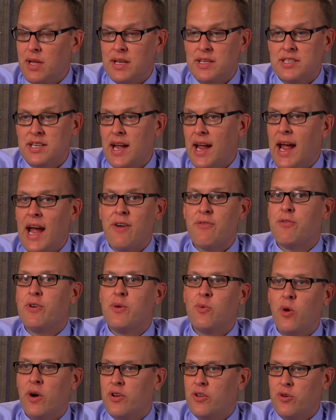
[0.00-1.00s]
and say
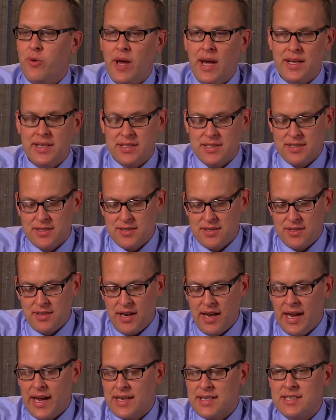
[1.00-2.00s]
everyone who has
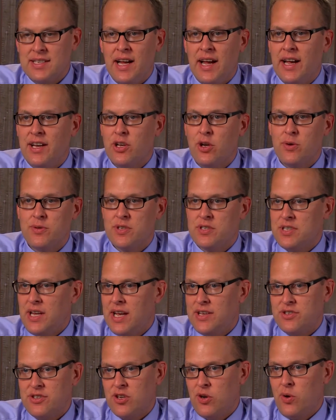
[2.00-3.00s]
X diagnosis
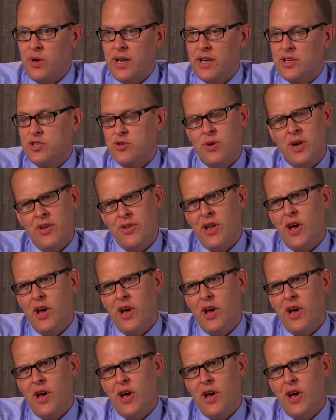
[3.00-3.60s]
has to go on X trial.